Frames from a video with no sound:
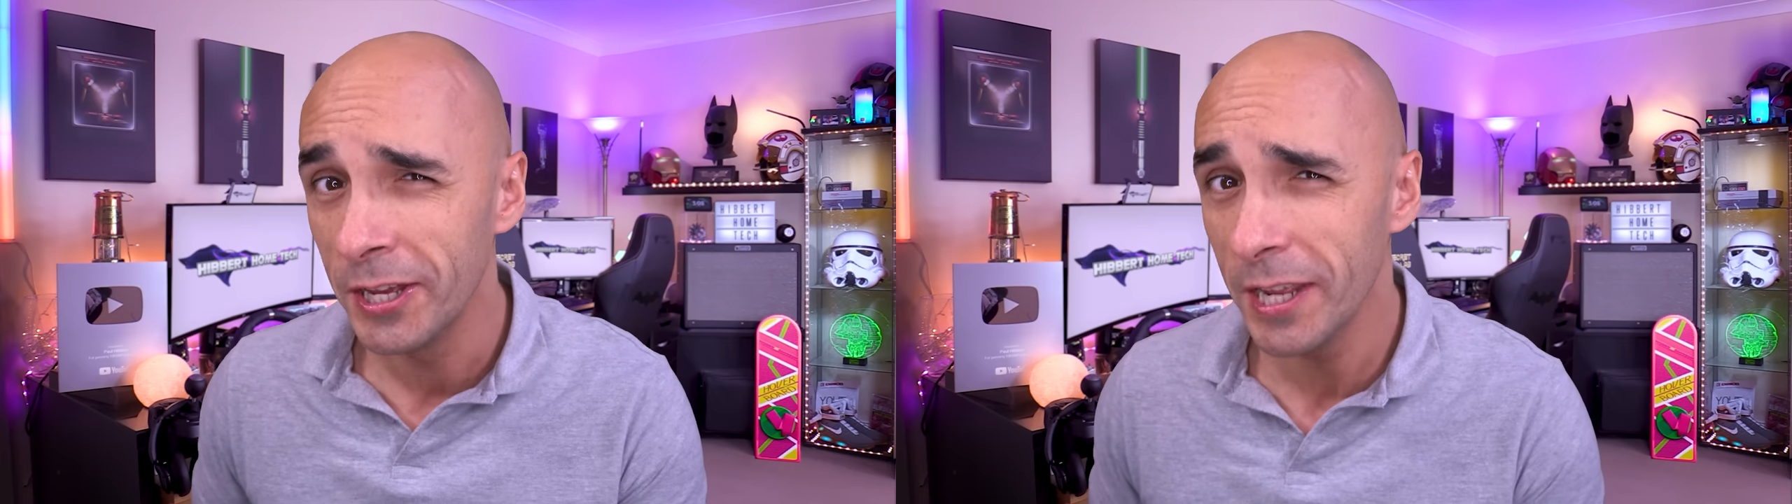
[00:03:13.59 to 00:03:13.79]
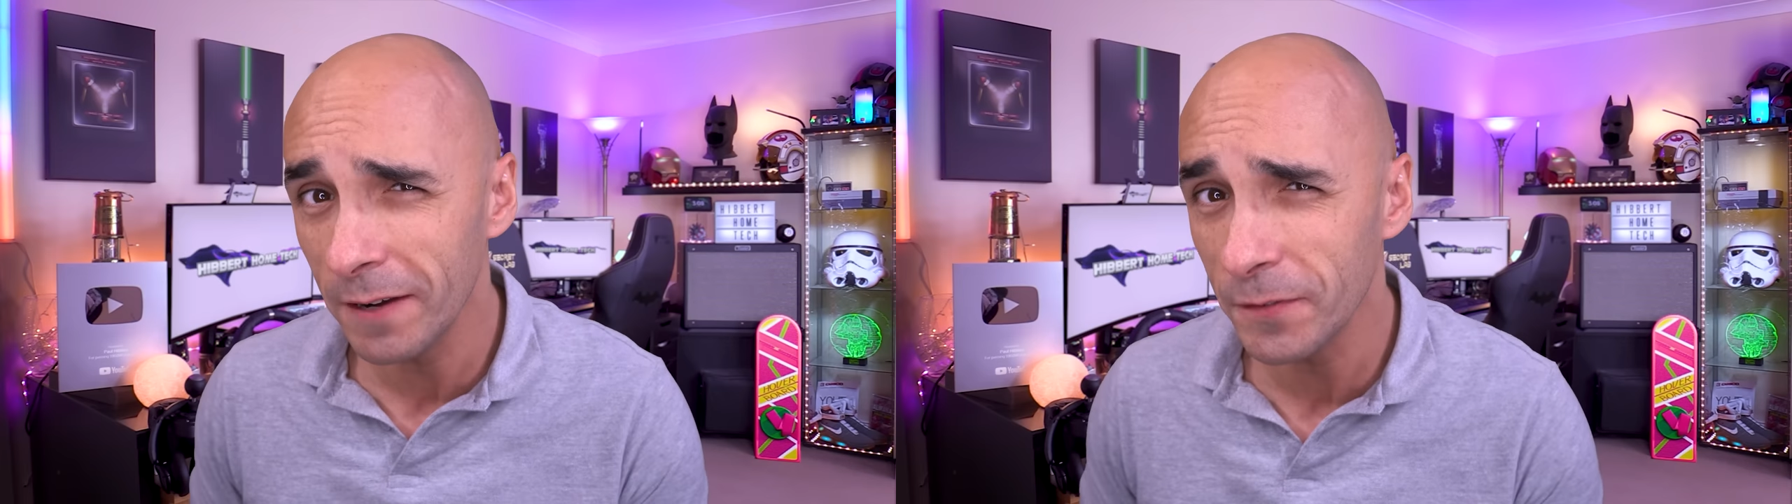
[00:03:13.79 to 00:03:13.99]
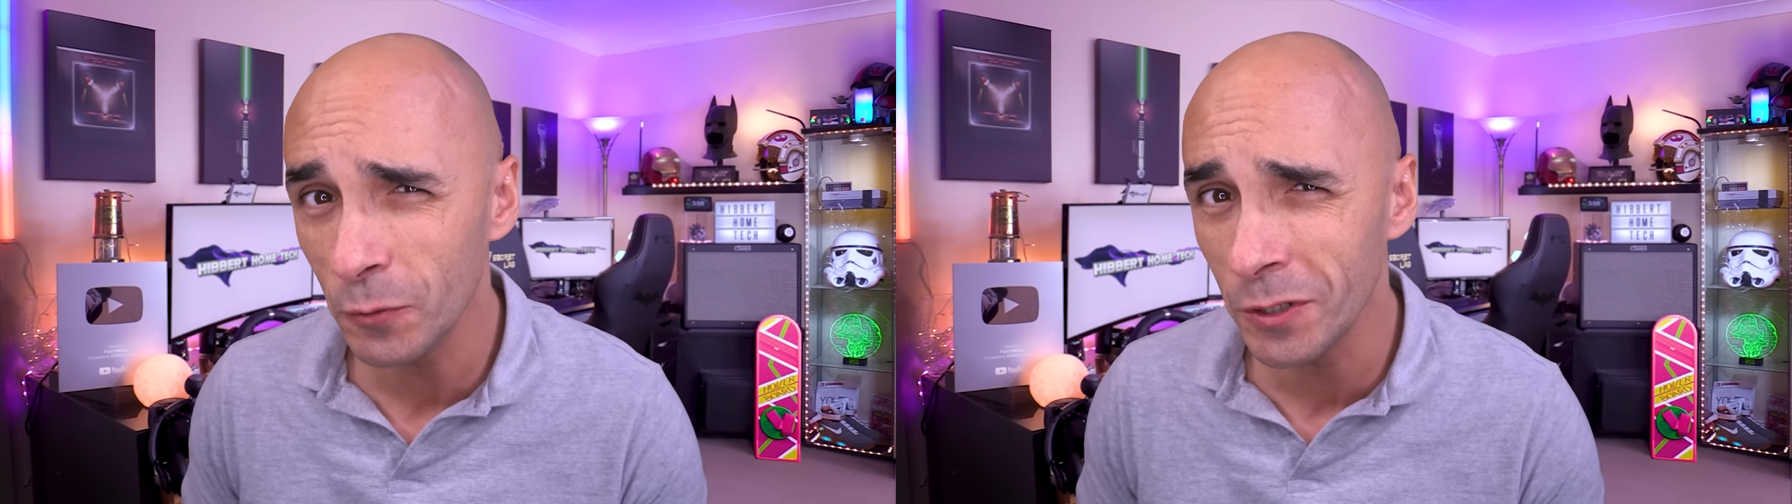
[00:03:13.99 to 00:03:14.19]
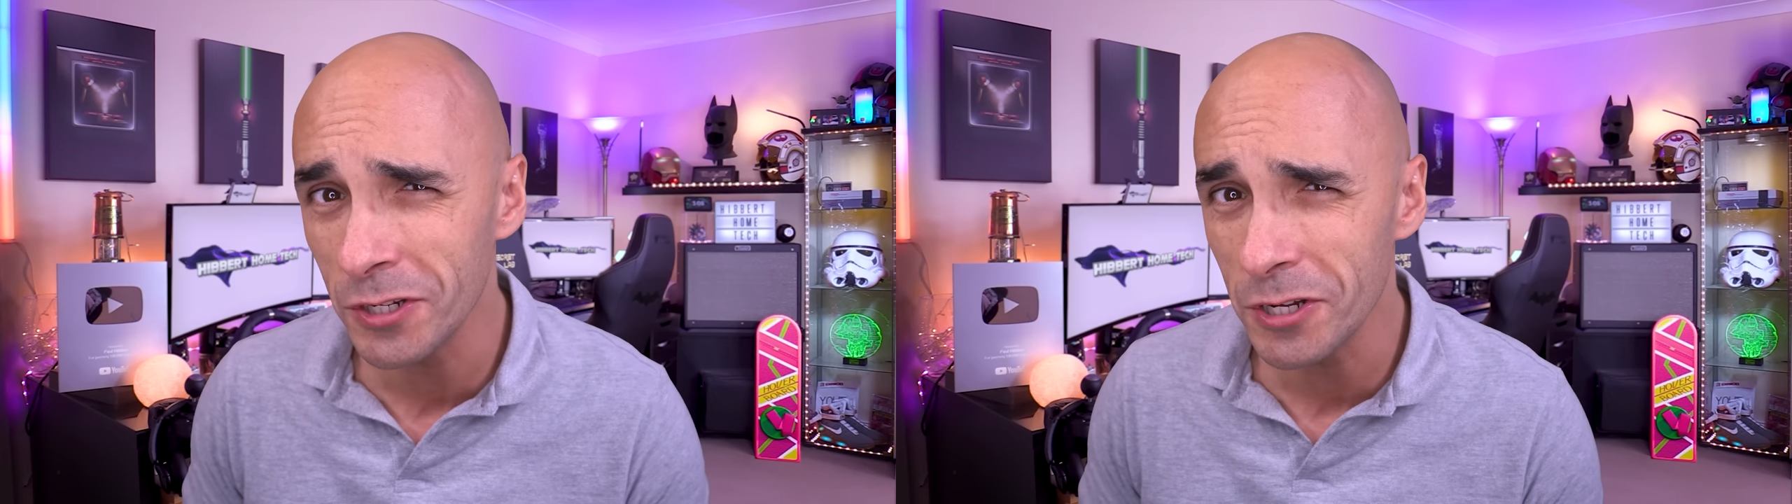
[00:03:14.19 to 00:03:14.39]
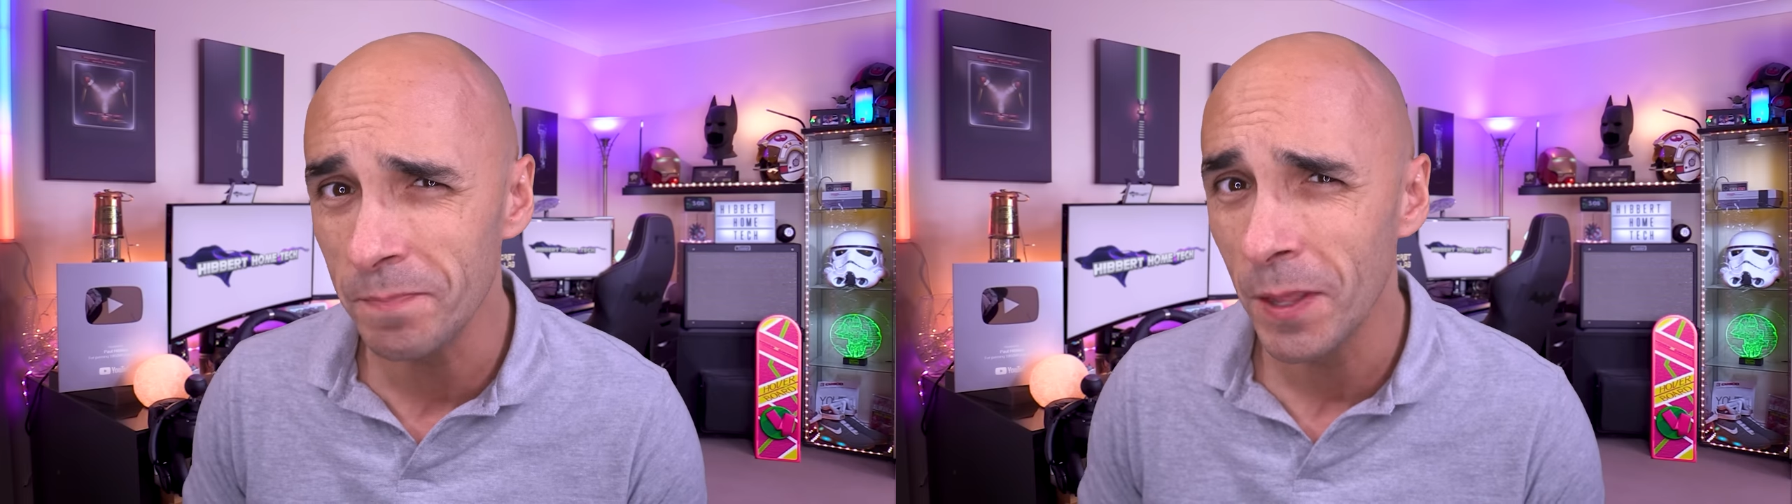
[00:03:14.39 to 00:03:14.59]
you have to
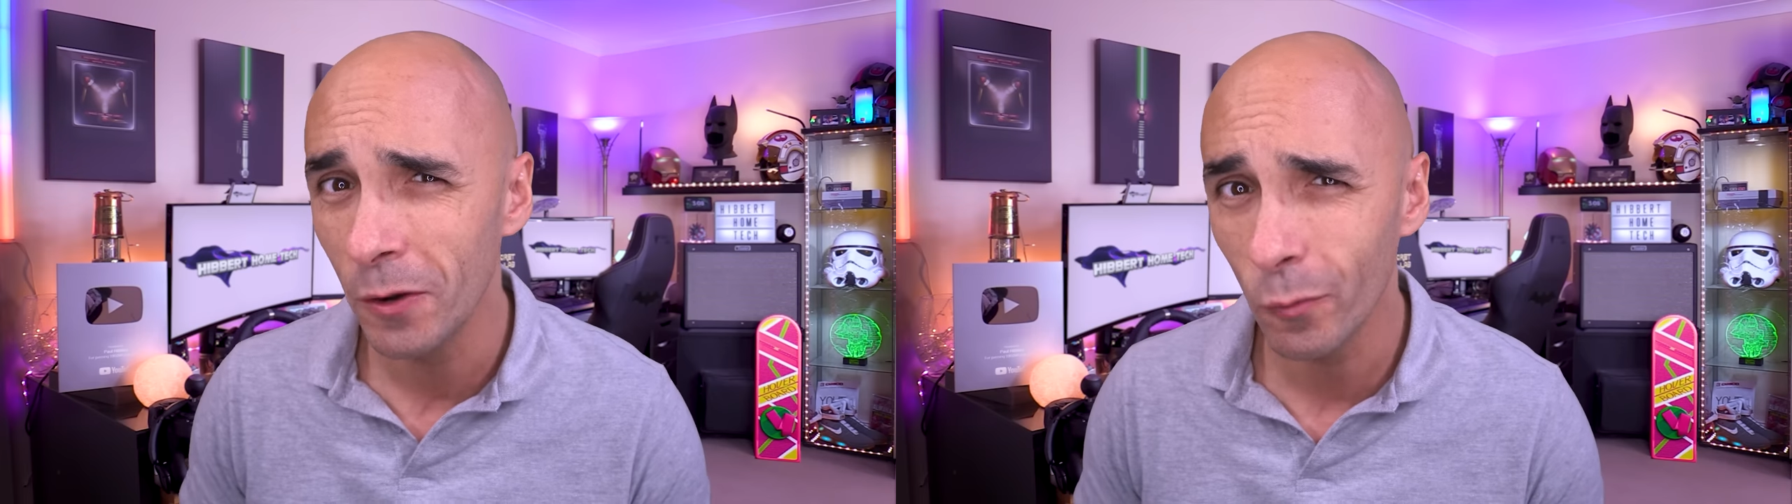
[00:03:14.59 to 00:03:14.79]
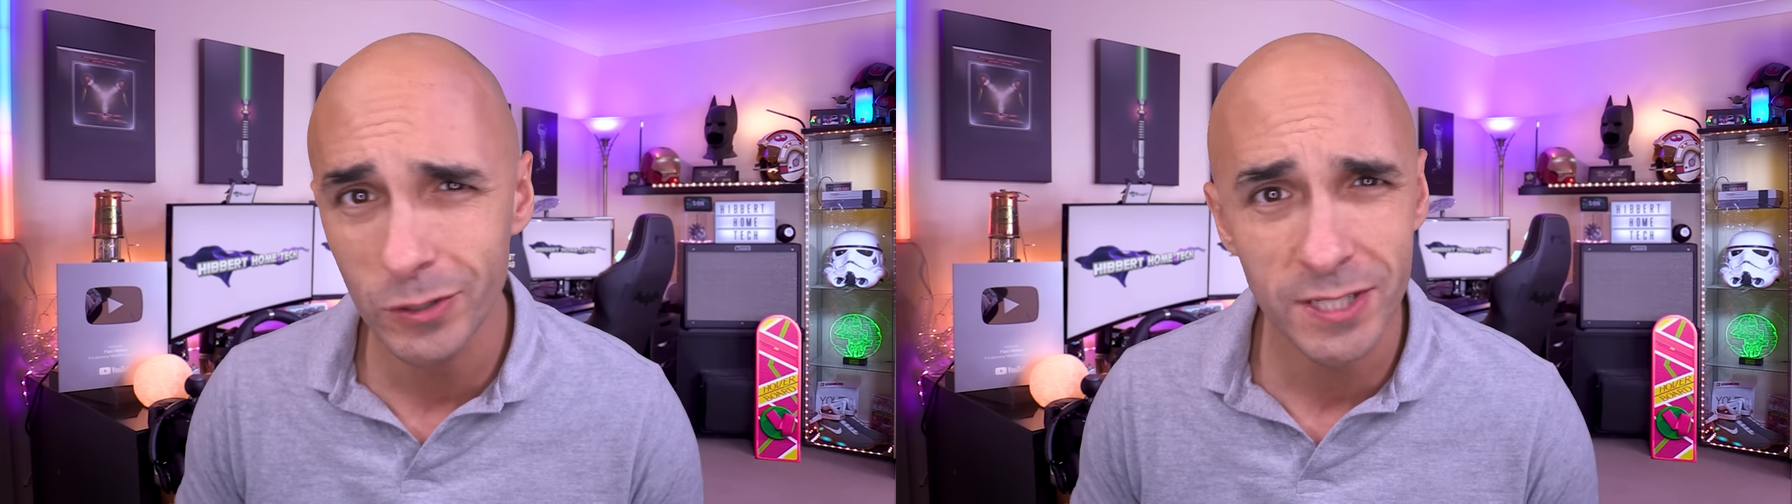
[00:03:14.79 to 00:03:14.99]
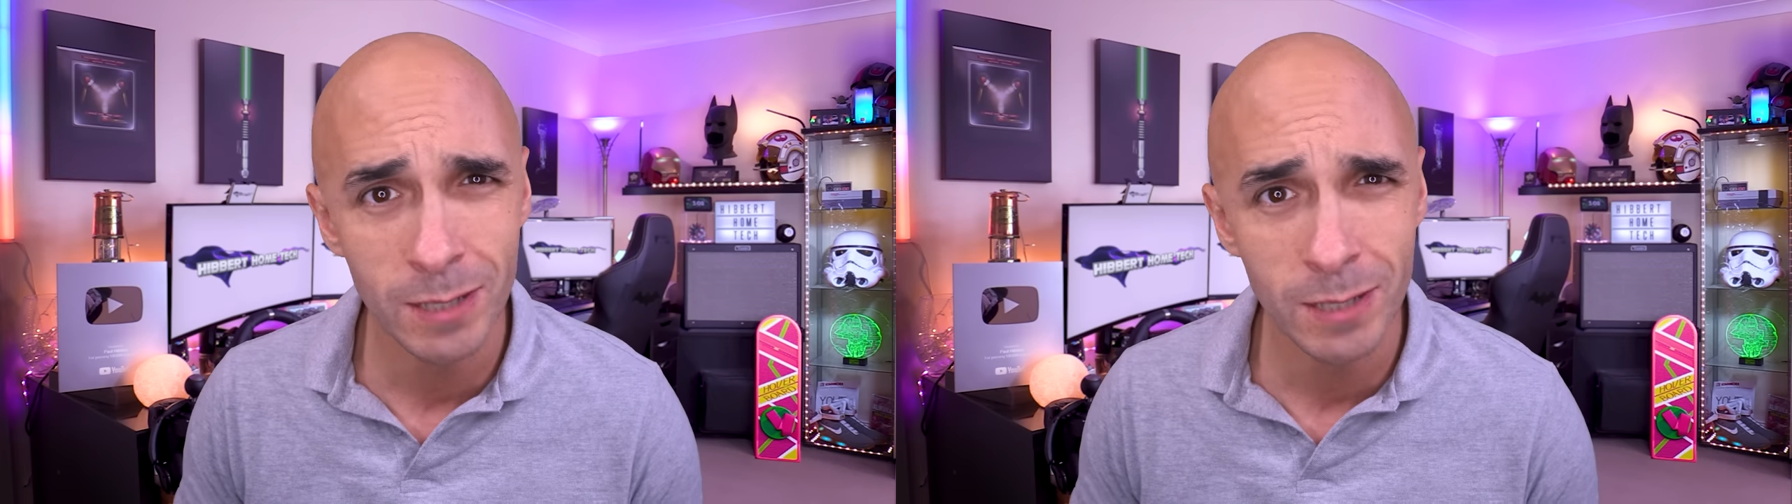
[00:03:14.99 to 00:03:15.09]
wonder, what's